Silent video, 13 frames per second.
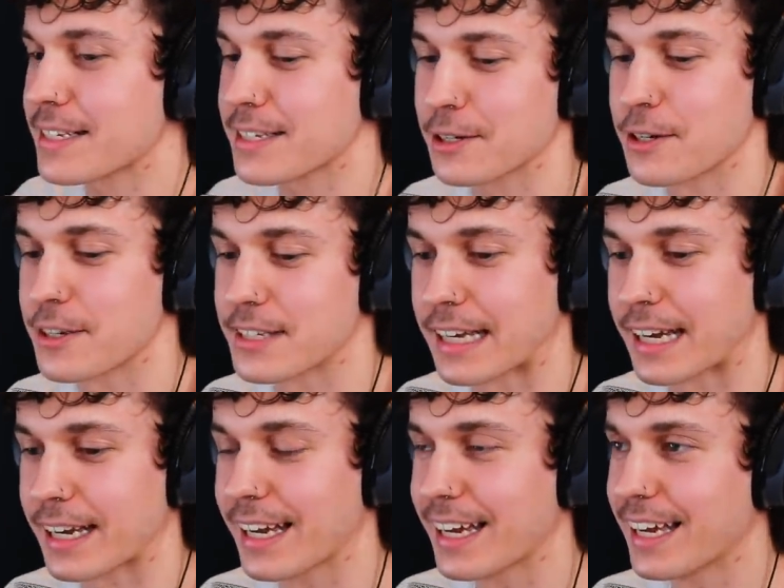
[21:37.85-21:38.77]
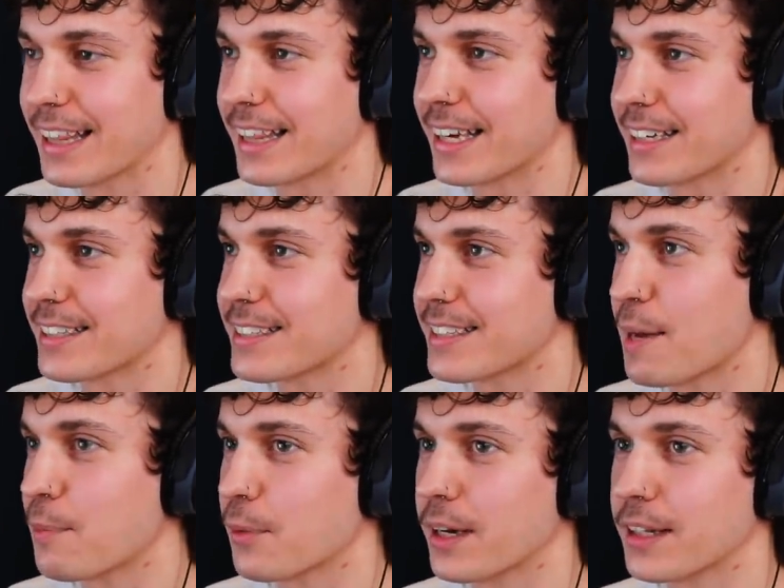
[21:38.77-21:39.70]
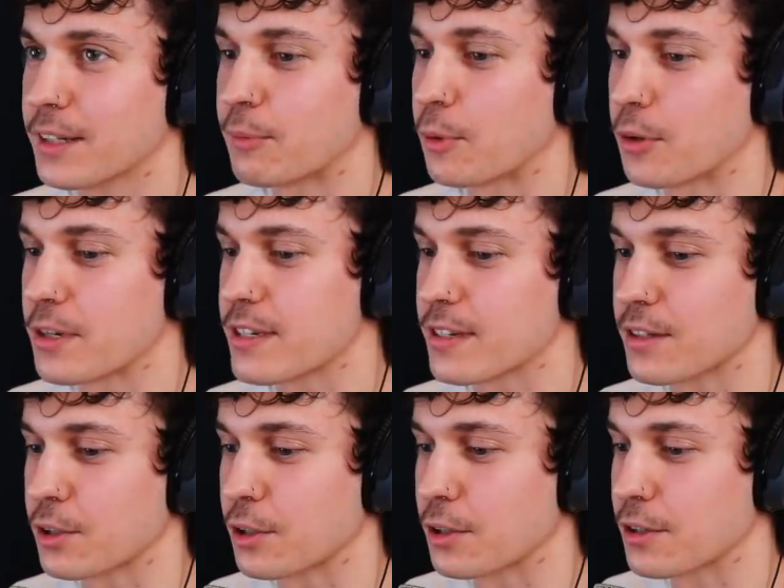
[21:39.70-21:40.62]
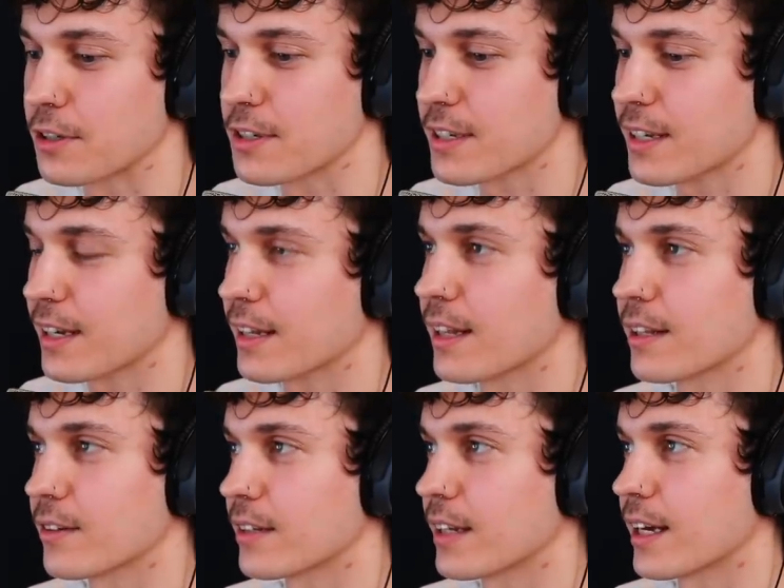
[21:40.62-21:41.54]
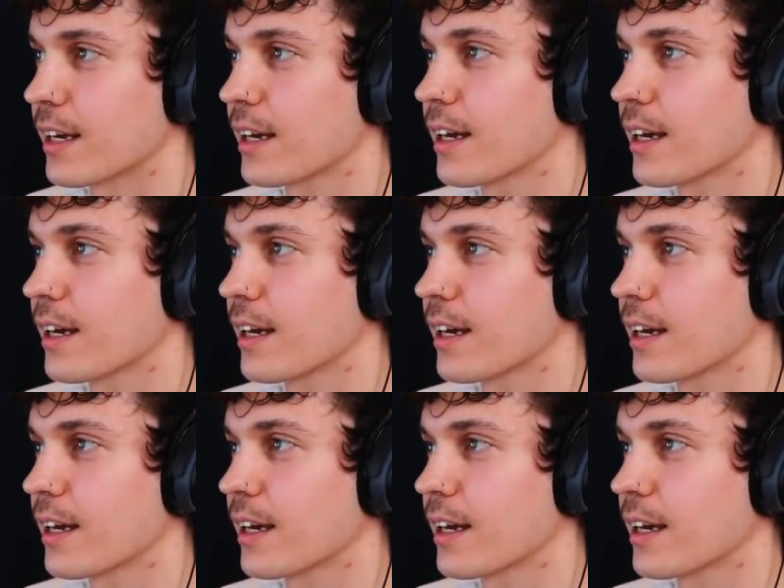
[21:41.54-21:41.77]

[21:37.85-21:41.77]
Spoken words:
So it's like, they separated the boys and the girls, and then they were like,